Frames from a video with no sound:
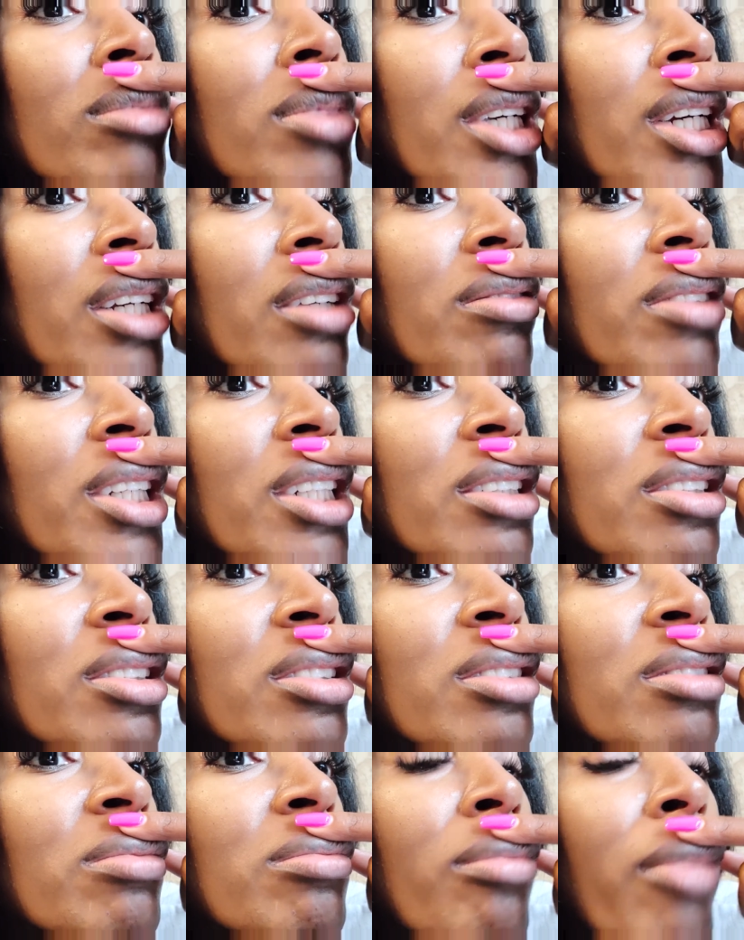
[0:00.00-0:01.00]
pretty
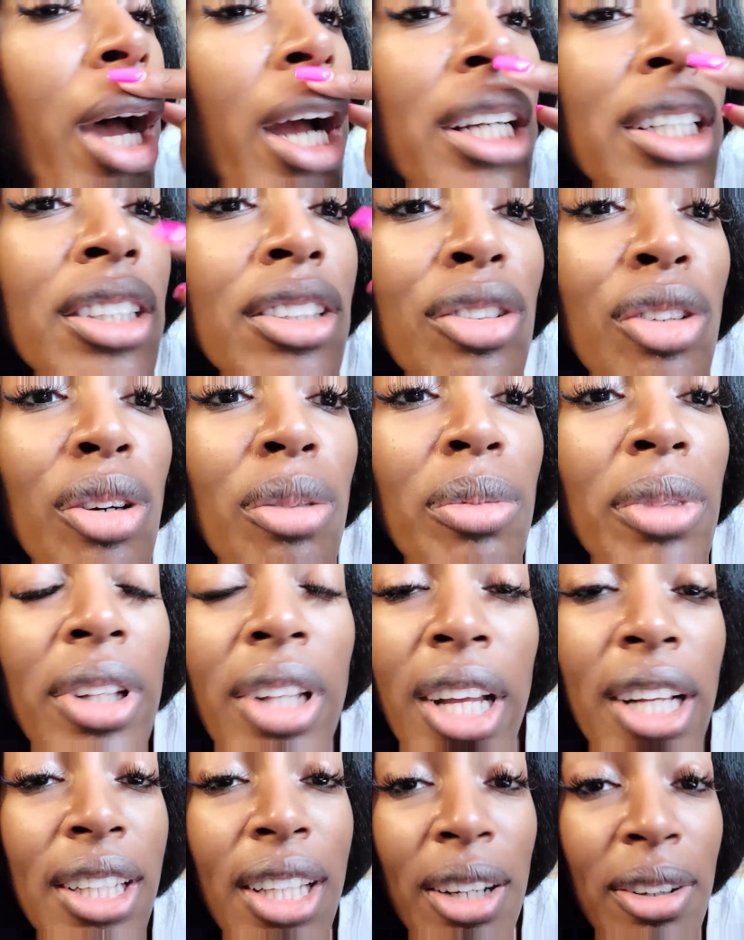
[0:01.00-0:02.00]
much back to
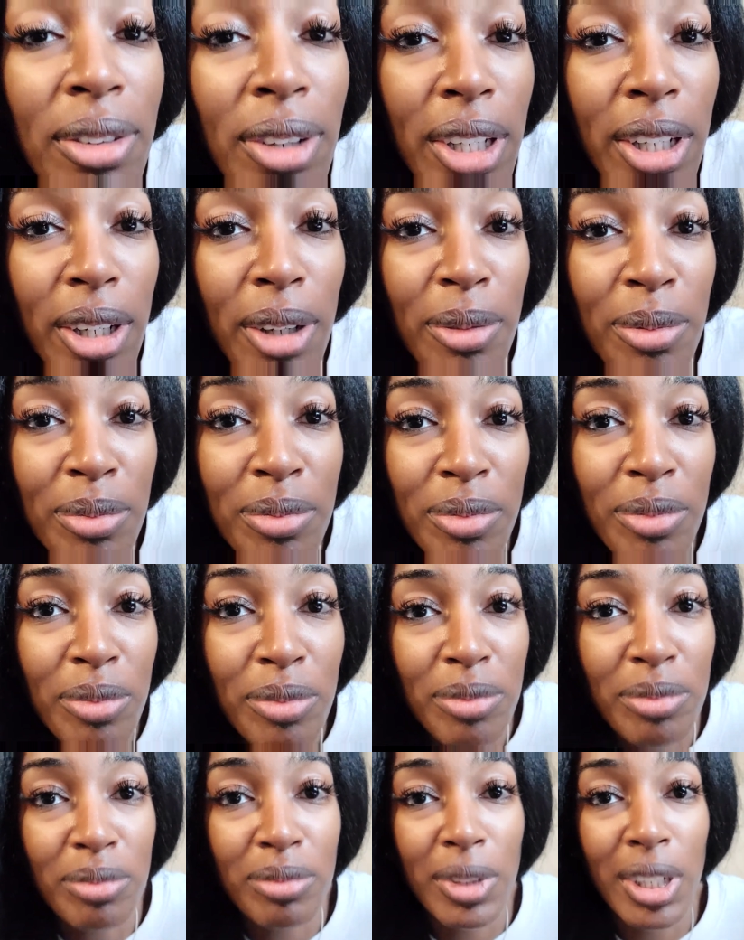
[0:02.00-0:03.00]
normal like they were
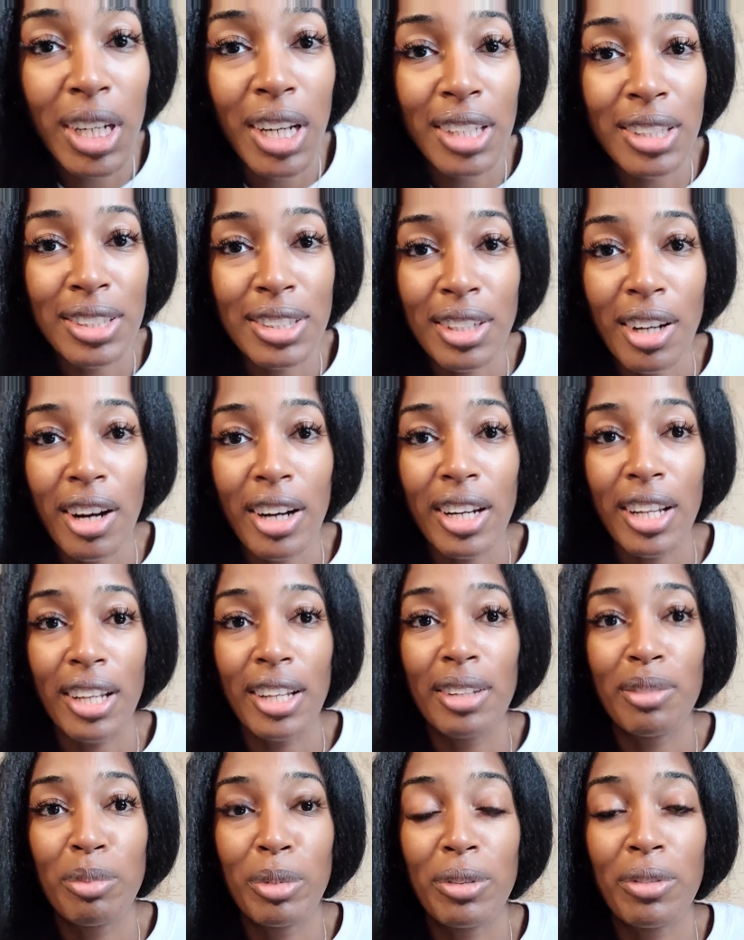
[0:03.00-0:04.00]
when I
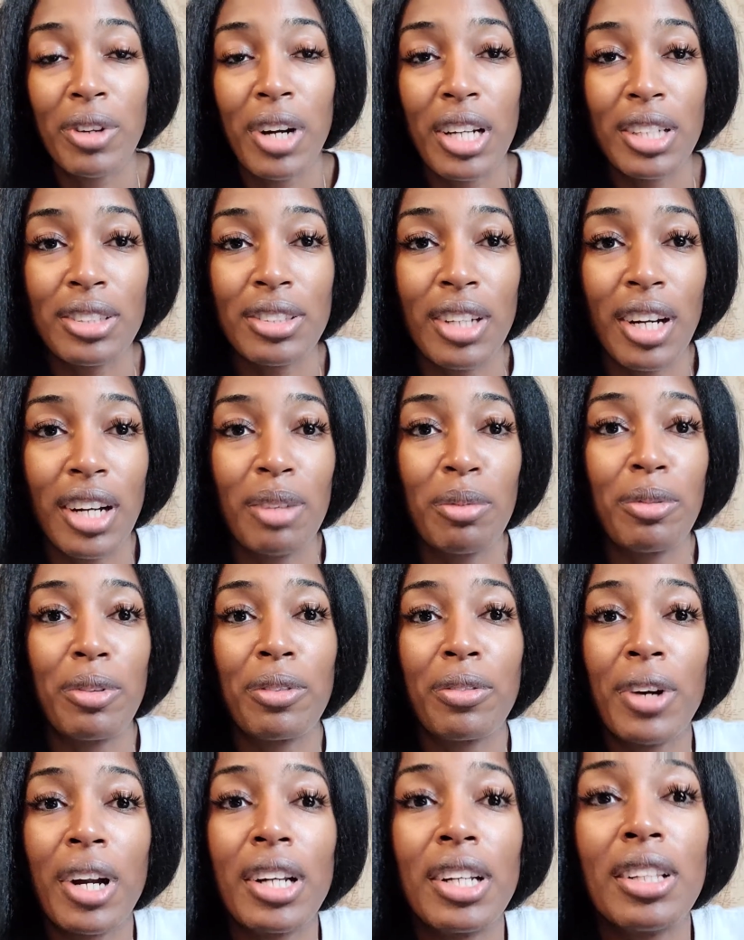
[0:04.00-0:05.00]
started,
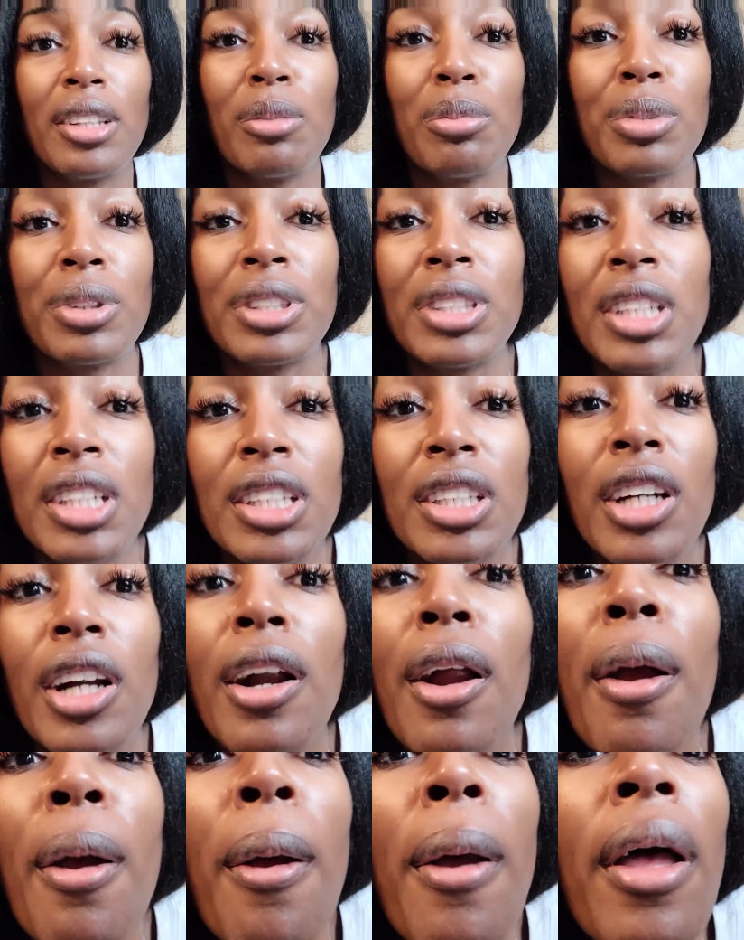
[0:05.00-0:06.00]
before I did the
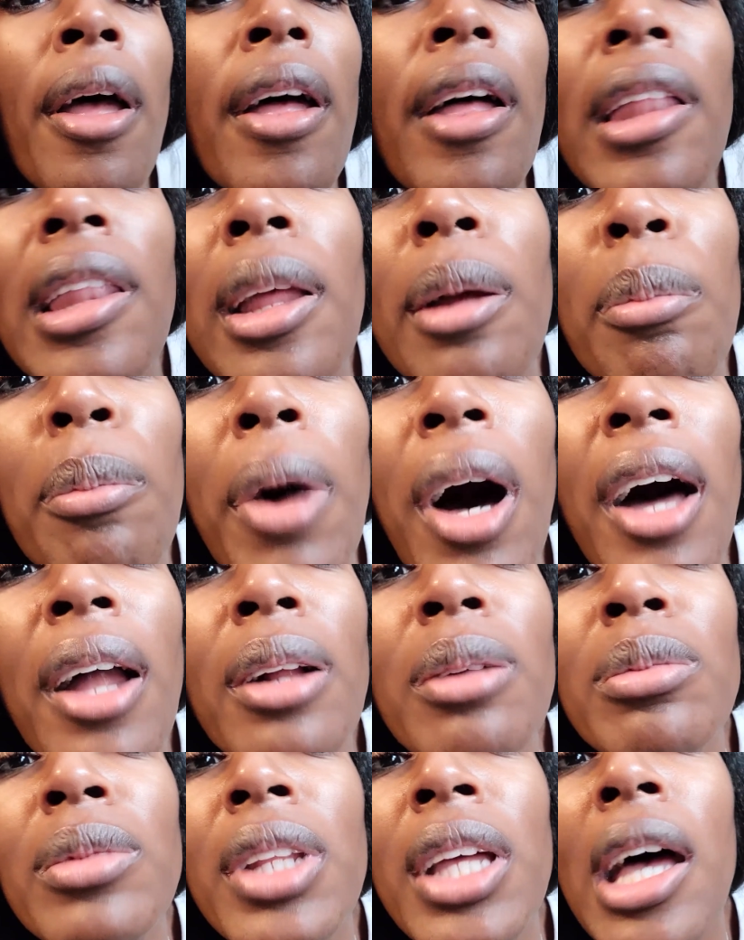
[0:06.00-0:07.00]
procedure. And then
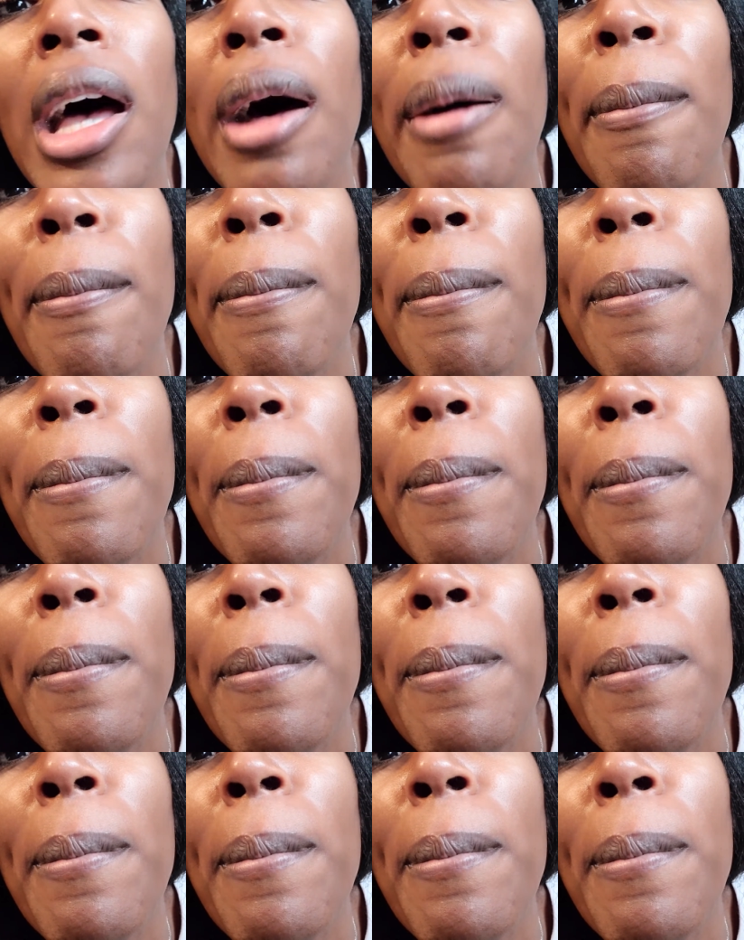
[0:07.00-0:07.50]
bottom lip,